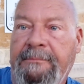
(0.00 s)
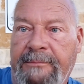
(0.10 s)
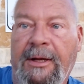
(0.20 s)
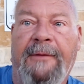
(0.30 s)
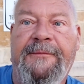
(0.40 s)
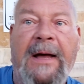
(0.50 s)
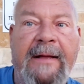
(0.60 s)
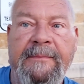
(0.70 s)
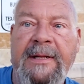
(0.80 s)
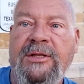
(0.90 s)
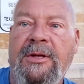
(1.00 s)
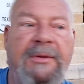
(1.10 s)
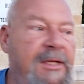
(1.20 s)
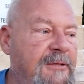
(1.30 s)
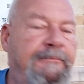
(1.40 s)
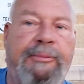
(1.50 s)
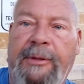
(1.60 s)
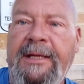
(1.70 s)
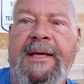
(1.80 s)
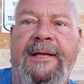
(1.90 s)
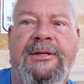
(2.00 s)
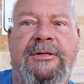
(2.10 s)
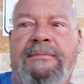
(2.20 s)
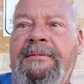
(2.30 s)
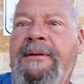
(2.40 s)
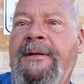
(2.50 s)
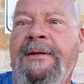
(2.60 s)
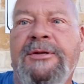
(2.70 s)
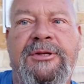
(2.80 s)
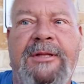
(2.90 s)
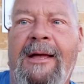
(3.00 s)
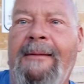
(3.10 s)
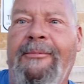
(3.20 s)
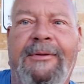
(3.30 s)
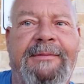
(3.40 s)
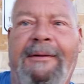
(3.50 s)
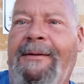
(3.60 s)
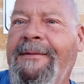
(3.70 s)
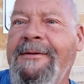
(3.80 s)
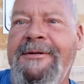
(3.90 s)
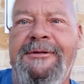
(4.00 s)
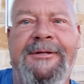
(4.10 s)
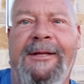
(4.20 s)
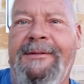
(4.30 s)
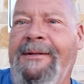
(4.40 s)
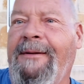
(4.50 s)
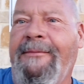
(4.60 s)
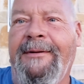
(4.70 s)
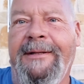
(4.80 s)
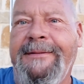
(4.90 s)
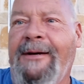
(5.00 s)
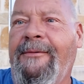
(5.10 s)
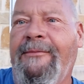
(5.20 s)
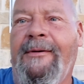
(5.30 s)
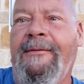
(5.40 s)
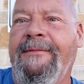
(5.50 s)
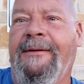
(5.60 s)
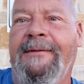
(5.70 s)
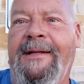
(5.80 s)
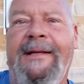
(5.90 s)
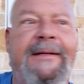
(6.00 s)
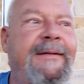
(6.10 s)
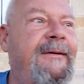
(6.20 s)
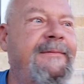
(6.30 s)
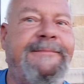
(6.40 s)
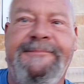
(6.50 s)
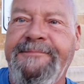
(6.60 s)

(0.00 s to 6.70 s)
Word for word: I've gone five minutes on this. Please stop with all the shit that I really don't want, don't need, don't.